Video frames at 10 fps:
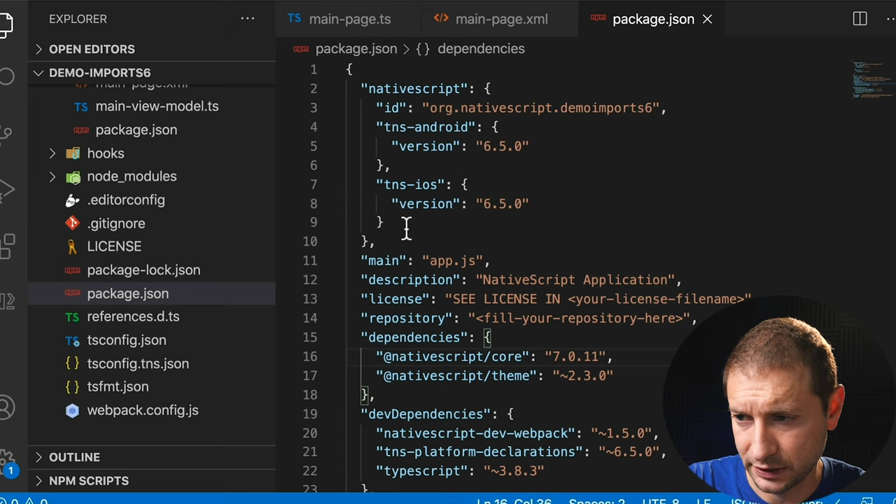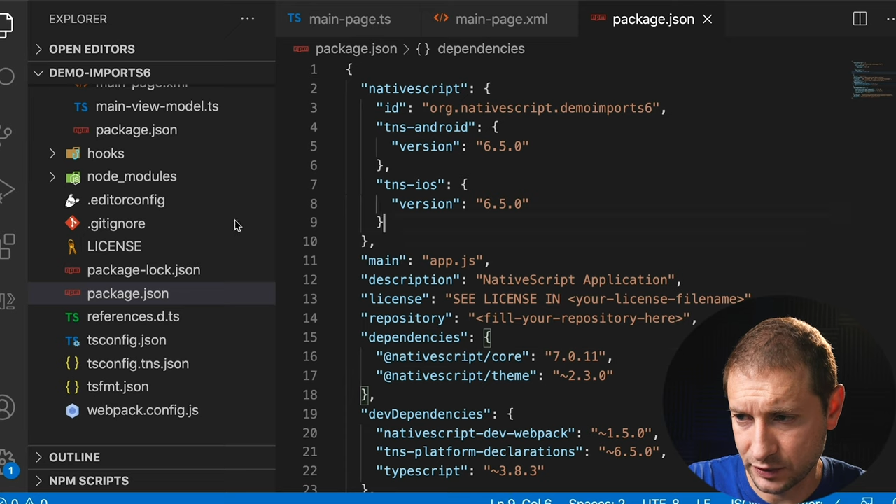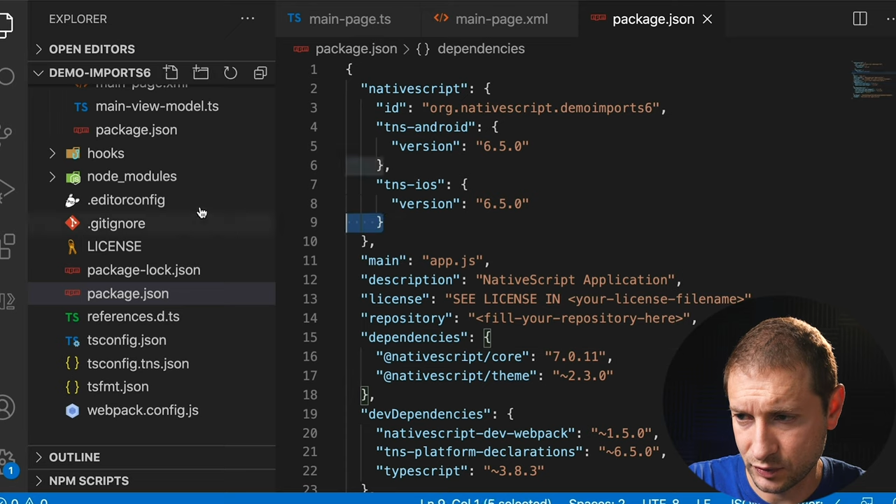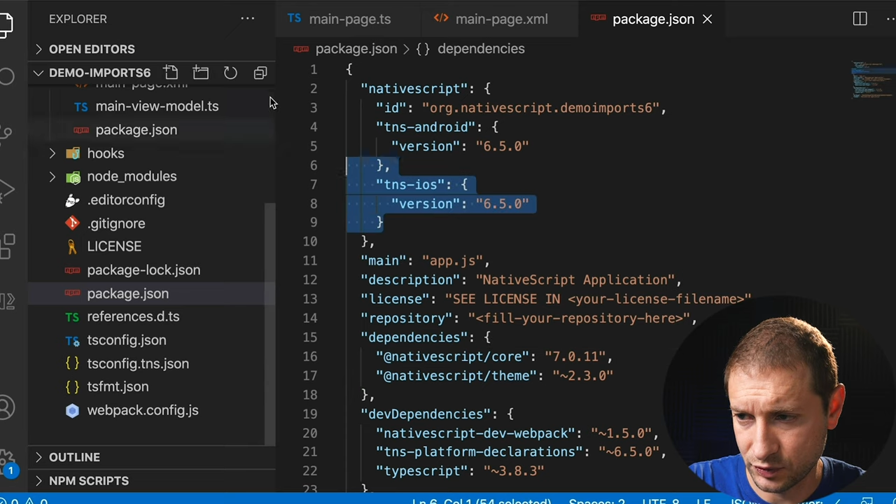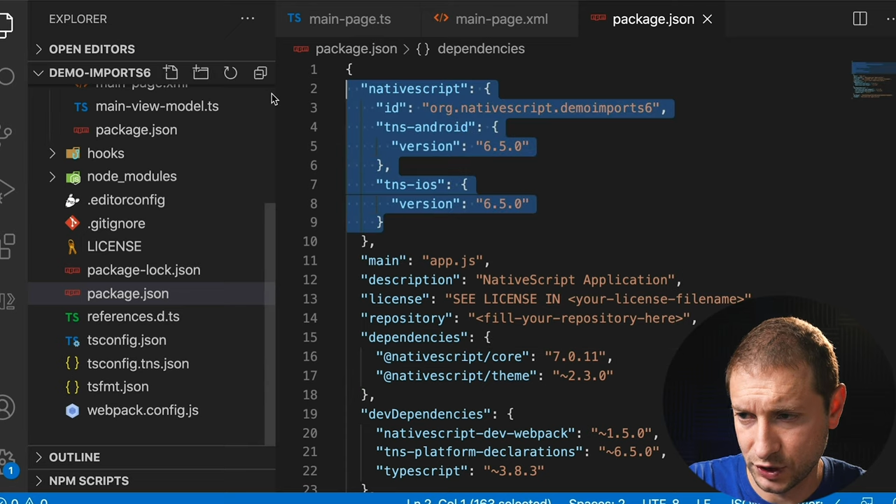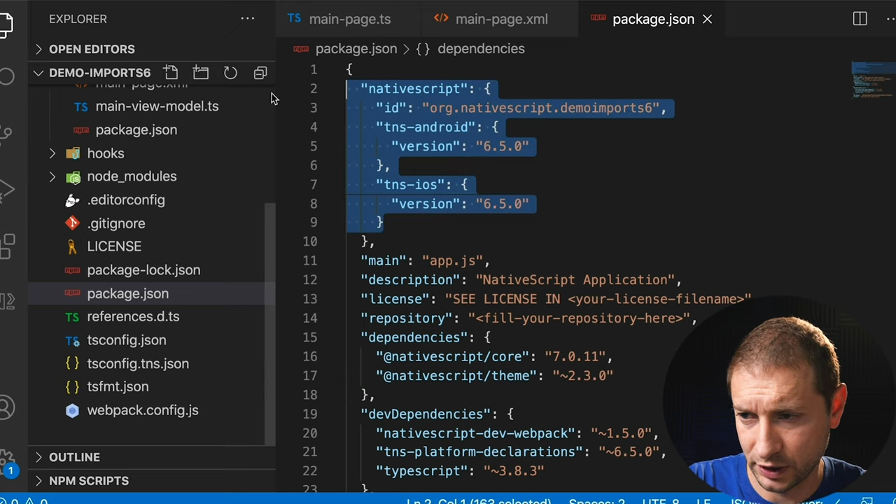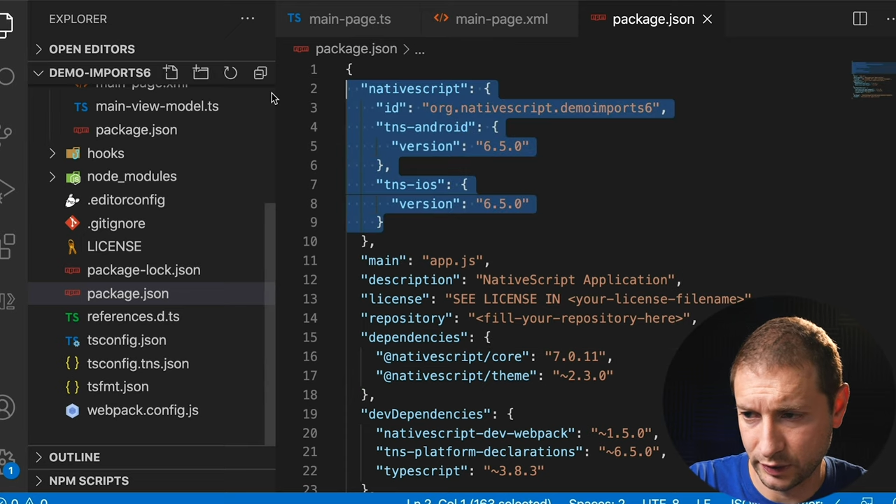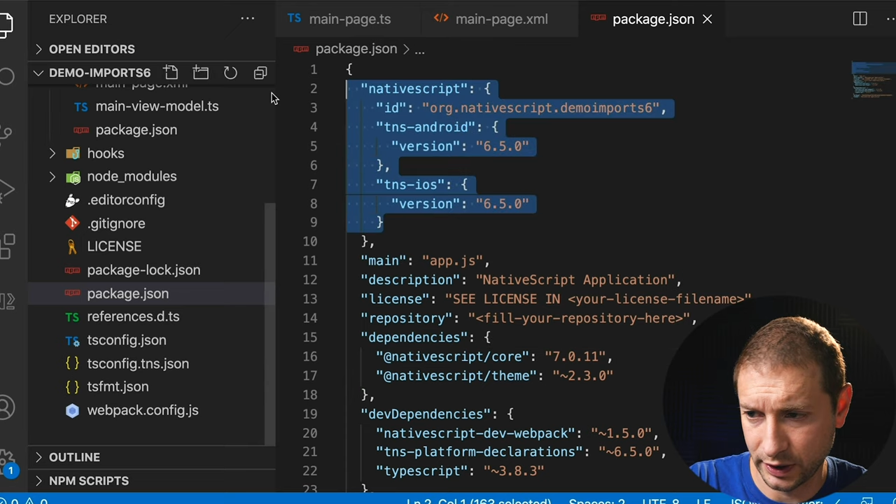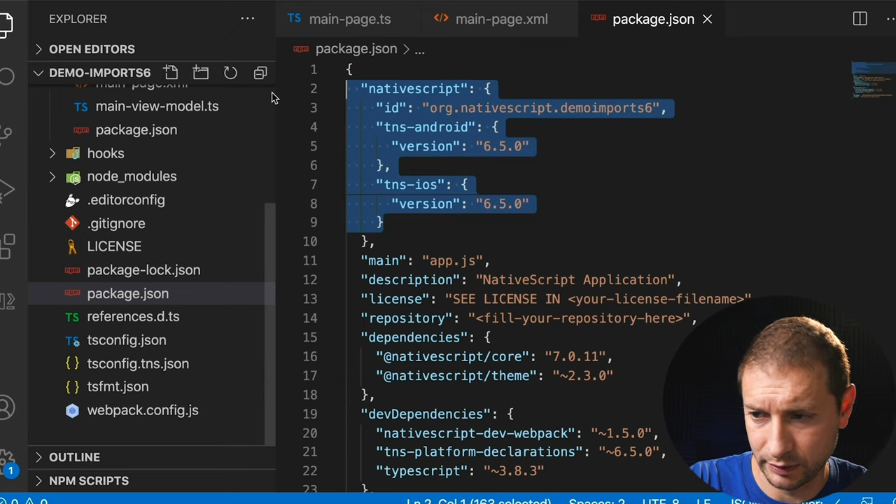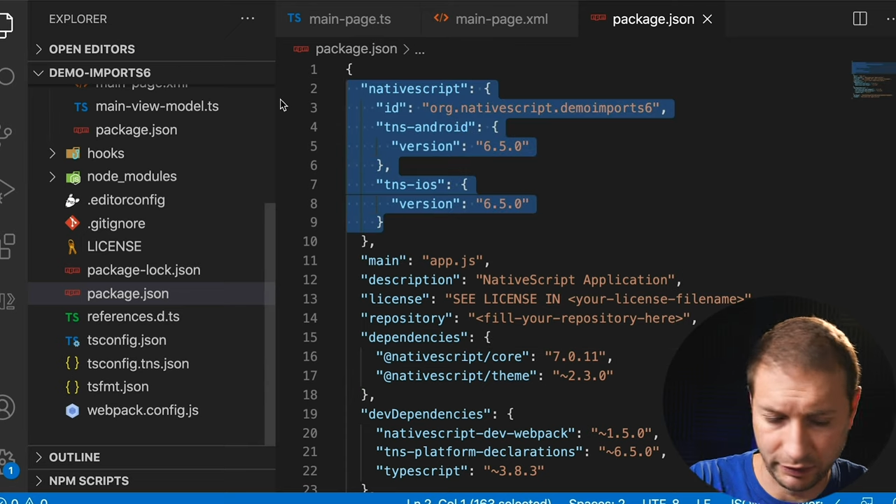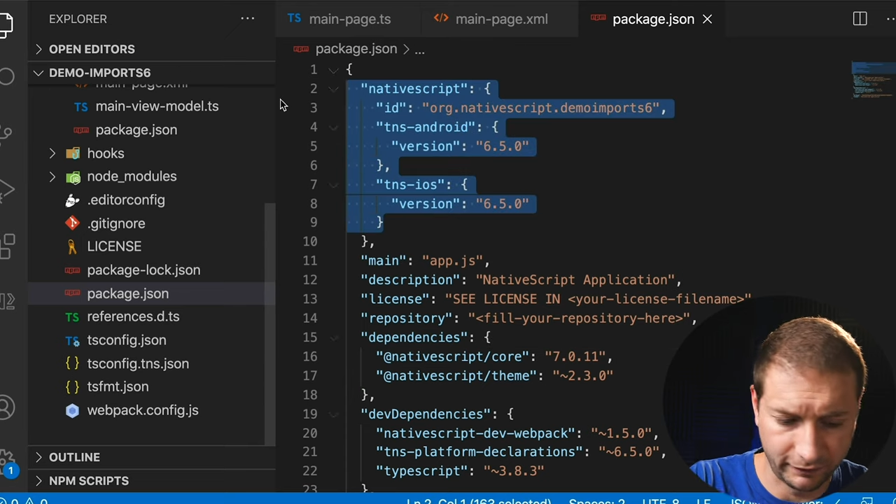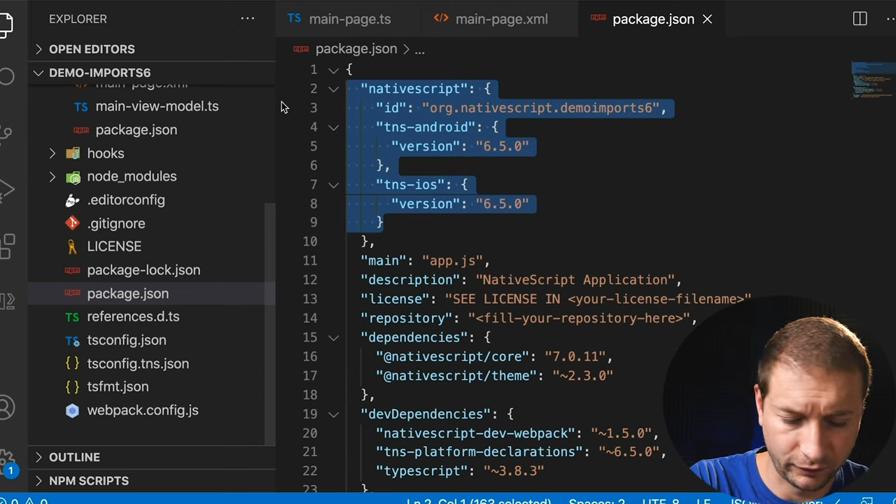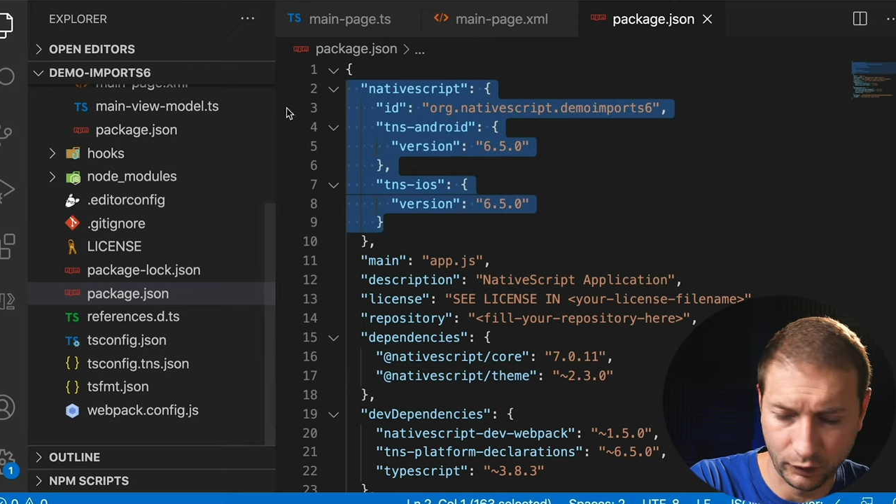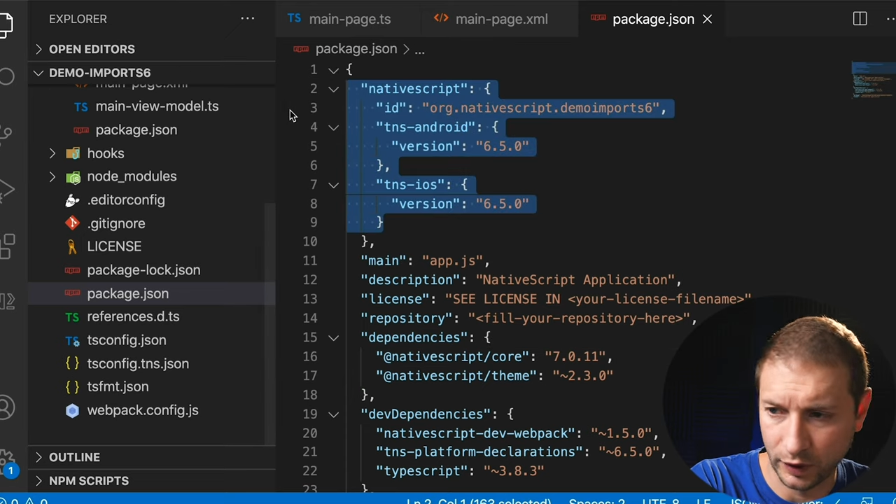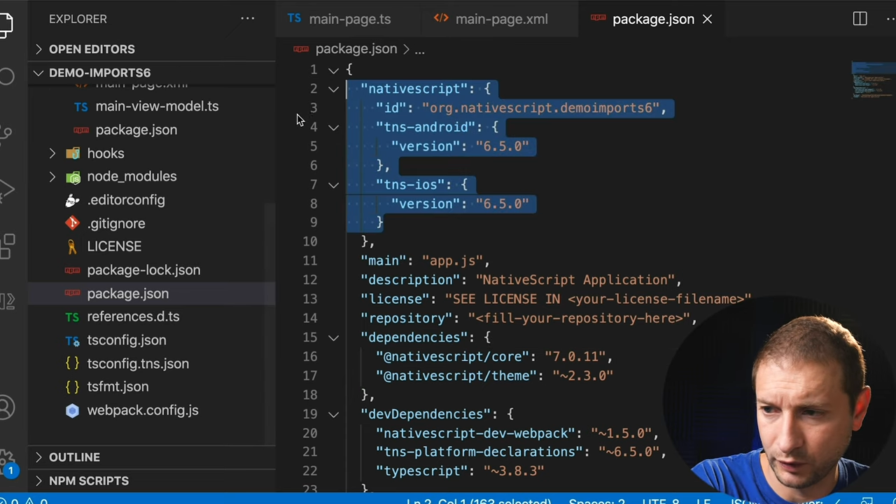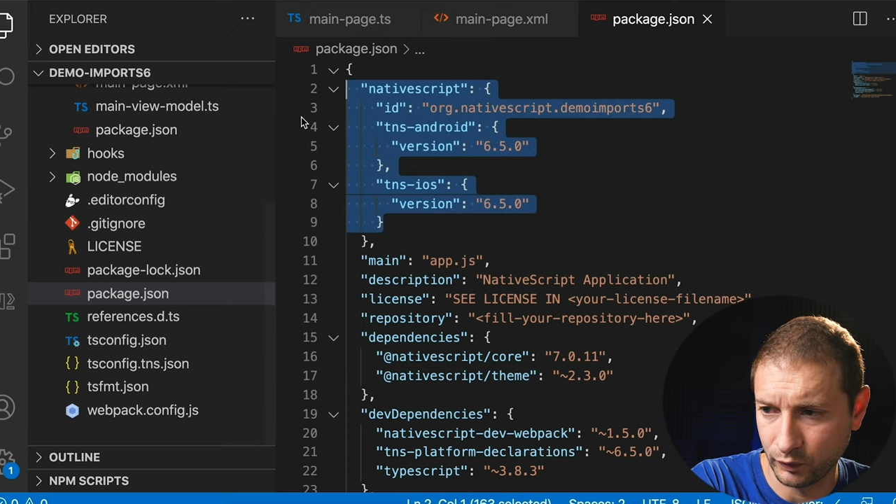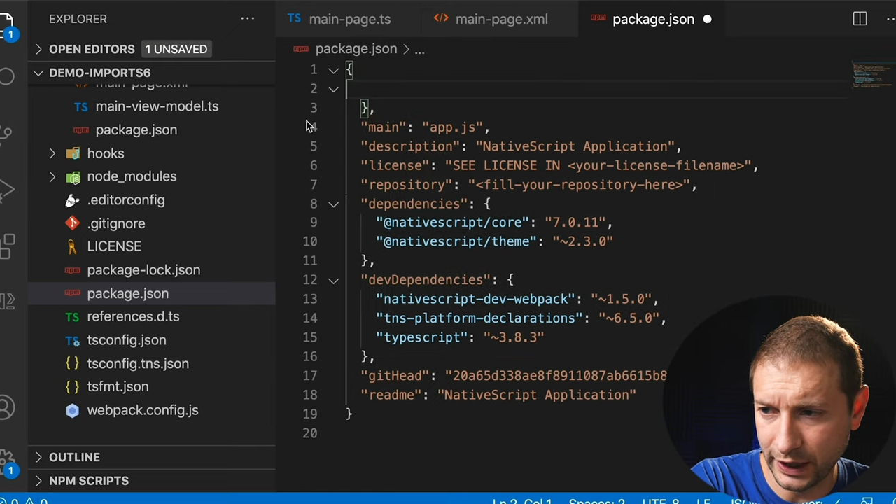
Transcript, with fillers: this was generated before.